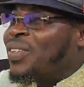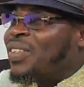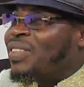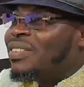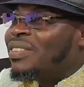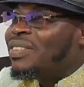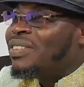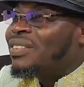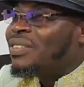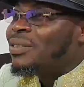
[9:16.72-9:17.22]

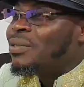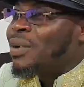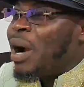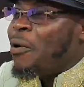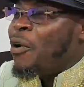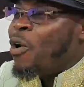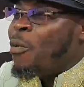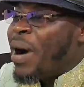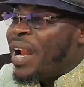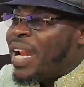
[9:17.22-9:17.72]
ana wo de
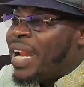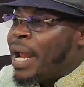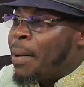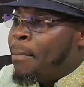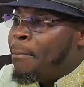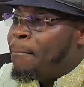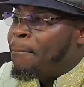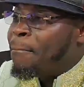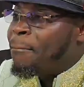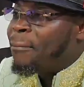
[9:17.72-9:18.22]
ko cha
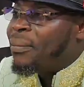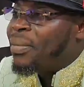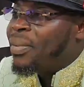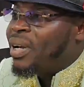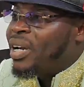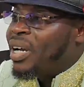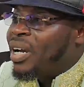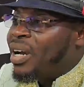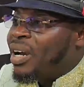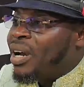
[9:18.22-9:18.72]
sa ne pa na
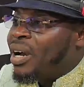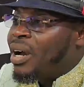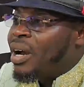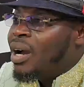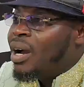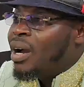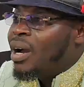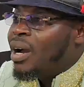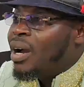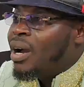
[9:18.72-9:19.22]
so so ba
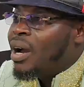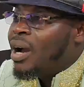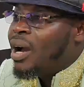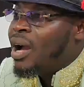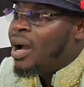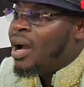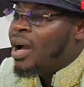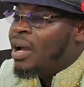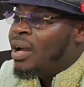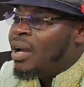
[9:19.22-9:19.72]
re
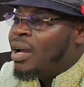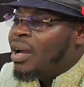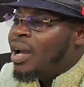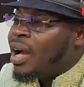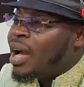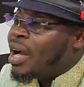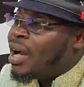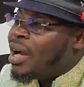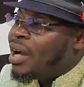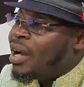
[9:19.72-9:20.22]

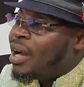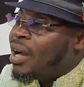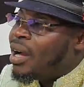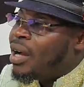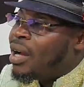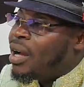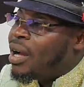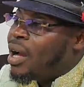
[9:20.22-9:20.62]
so be di